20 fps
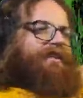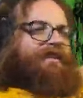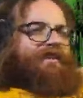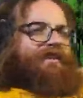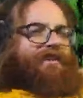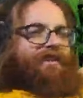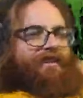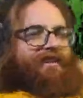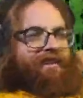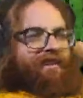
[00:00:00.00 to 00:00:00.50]

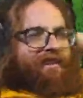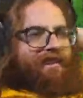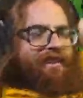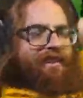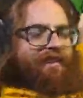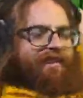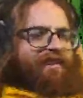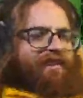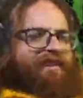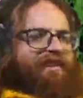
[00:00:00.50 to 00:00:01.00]

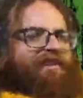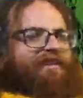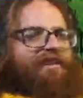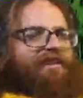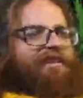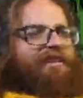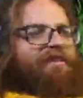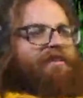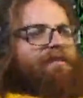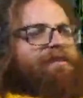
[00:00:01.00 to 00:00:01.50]

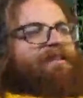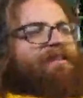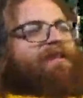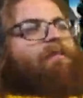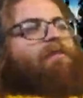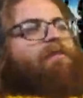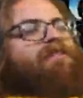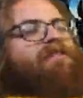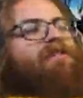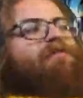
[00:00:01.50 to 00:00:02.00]
Uh, when
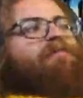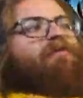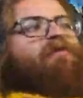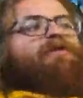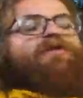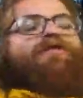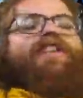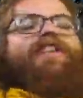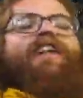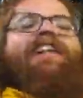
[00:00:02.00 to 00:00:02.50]
someone's
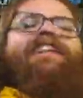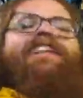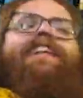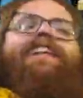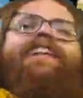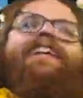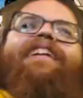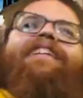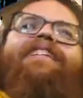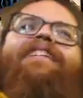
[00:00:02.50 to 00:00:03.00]
smooth like
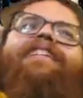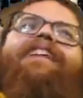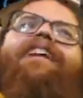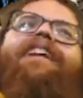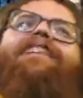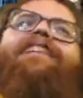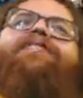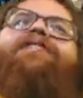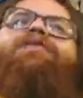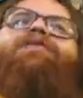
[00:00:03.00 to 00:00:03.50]
that, I,
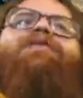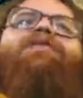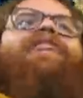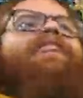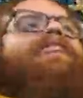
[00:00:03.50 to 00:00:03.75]
I don't like